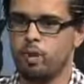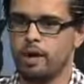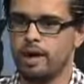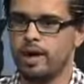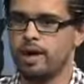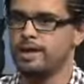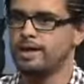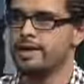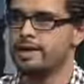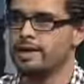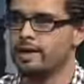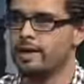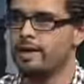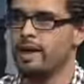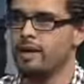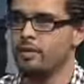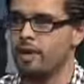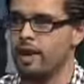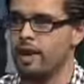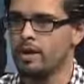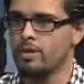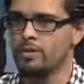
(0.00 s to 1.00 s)
I did in
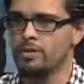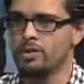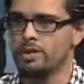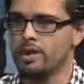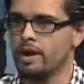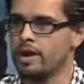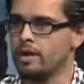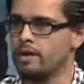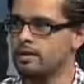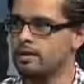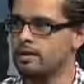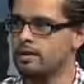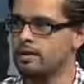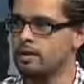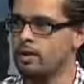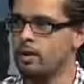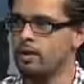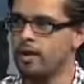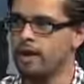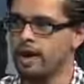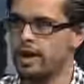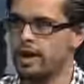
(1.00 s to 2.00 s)
Iraq was not
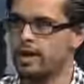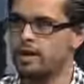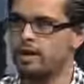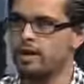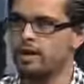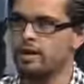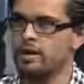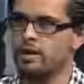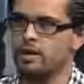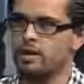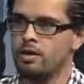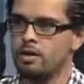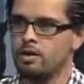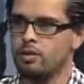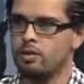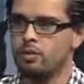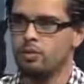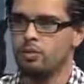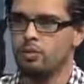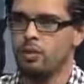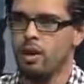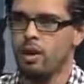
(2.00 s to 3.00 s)
okay.
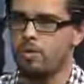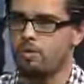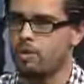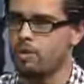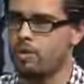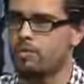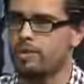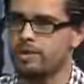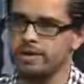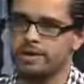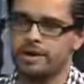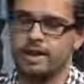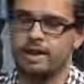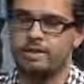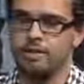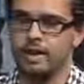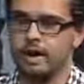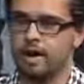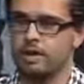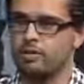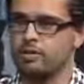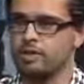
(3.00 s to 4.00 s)
Our purpose in
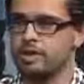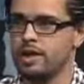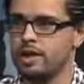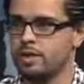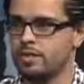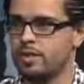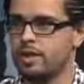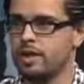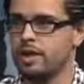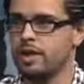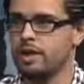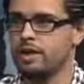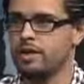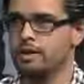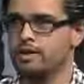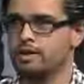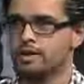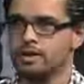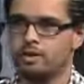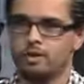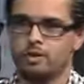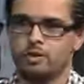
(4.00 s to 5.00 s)
Iraq was not okay.
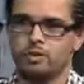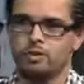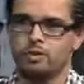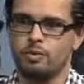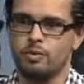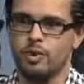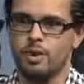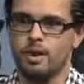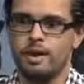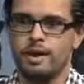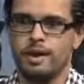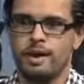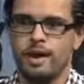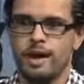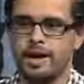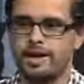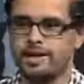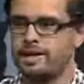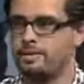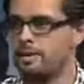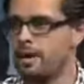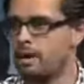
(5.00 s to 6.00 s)
So
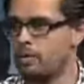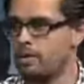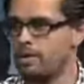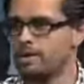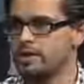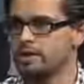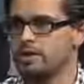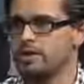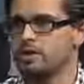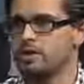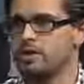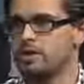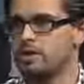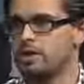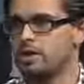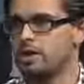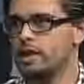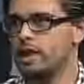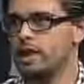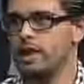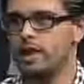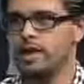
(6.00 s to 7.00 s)
I did my research,
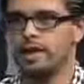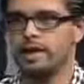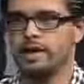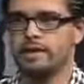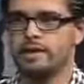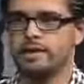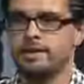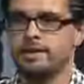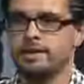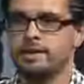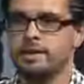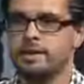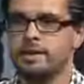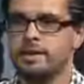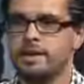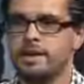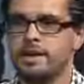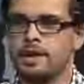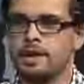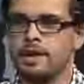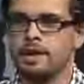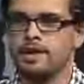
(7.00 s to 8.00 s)
and
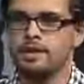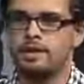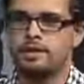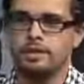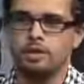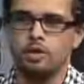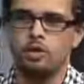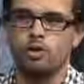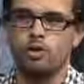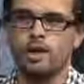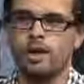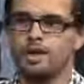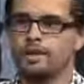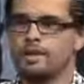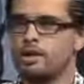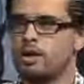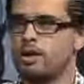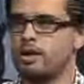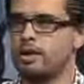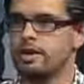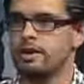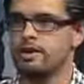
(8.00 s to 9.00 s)
slowly I
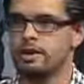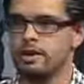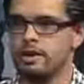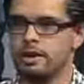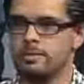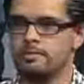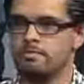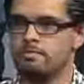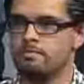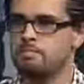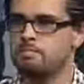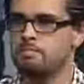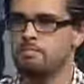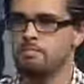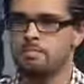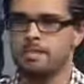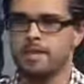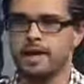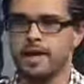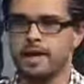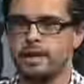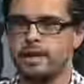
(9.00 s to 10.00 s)
started
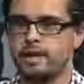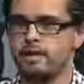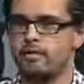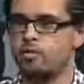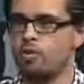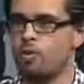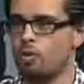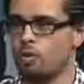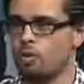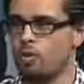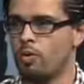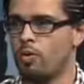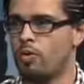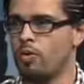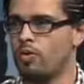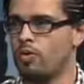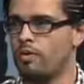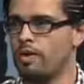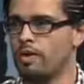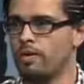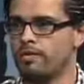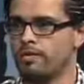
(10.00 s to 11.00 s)
getting more
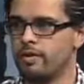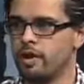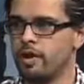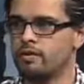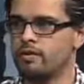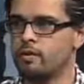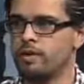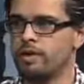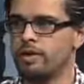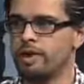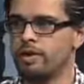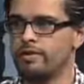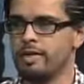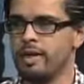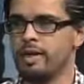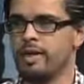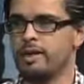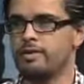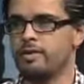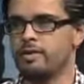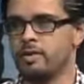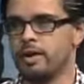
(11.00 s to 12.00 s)
involved with
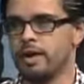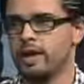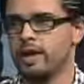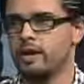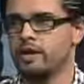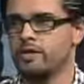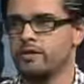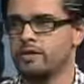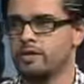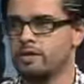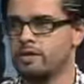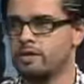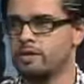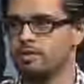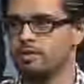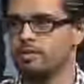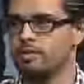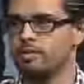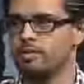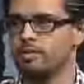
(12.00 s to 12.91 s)
IVAW and Coffee Strong.